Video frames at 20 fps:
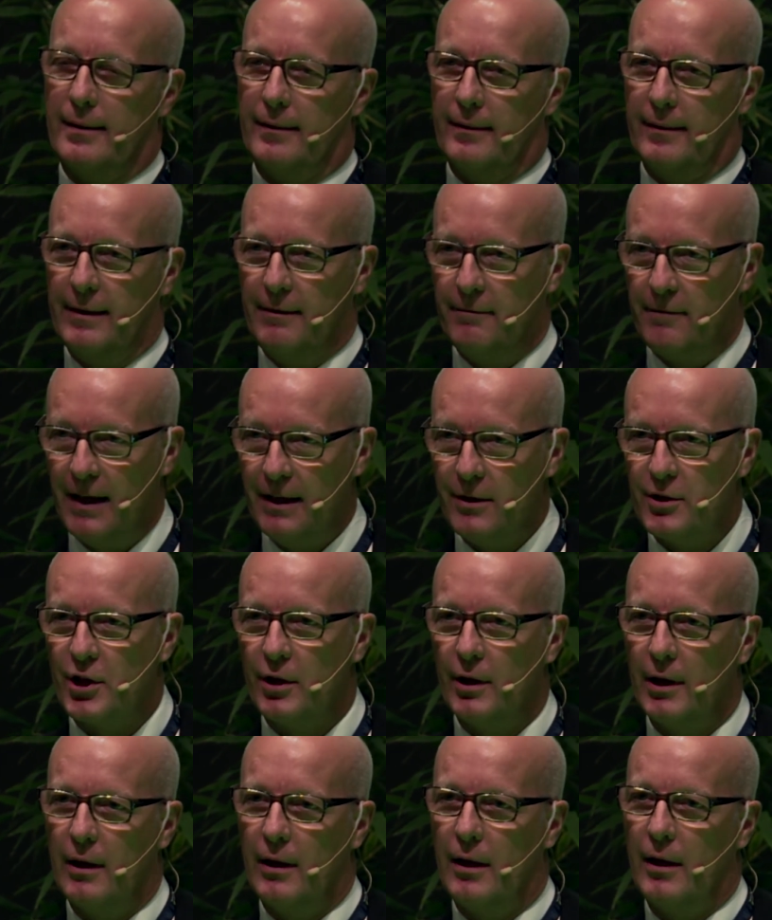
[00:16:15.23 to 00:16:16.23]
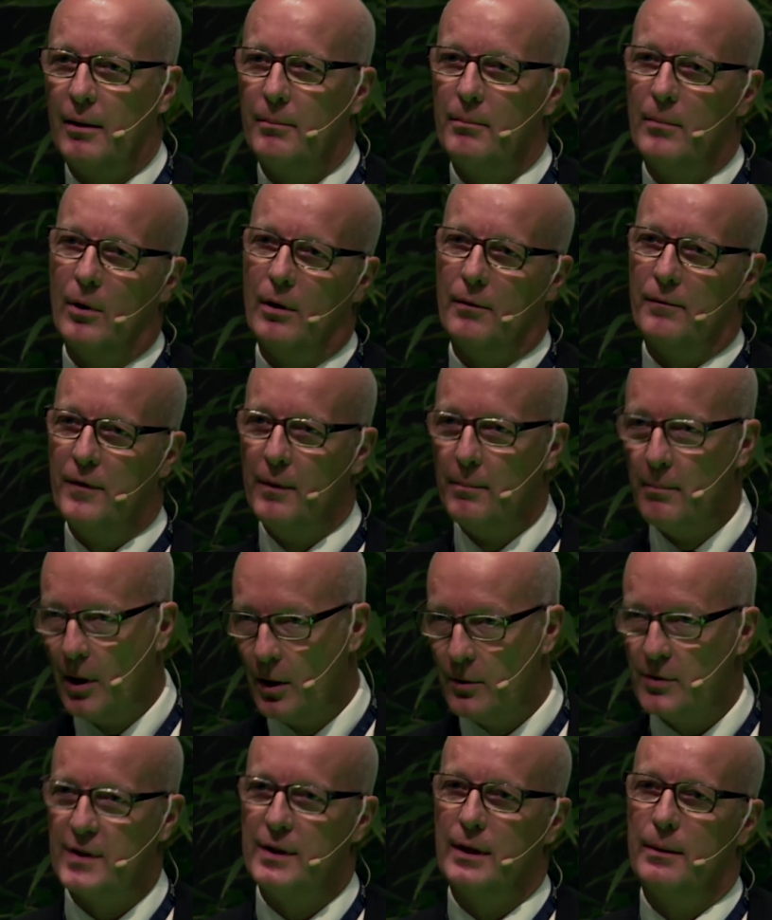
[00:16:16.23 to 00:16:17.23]
the venture arm of the
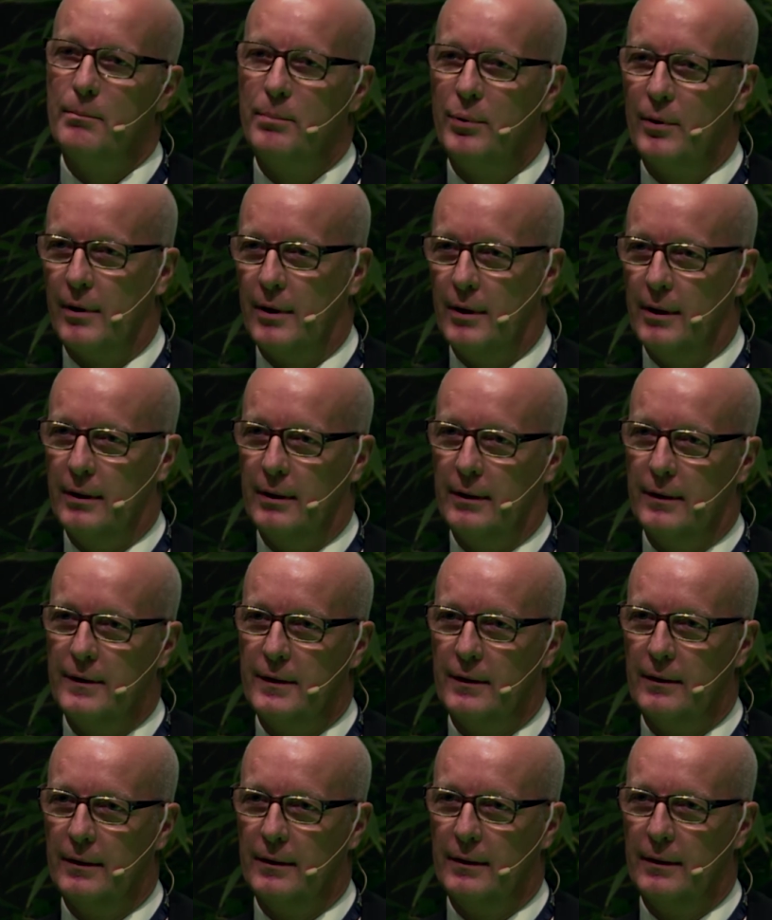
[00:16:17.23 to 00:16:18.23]
most important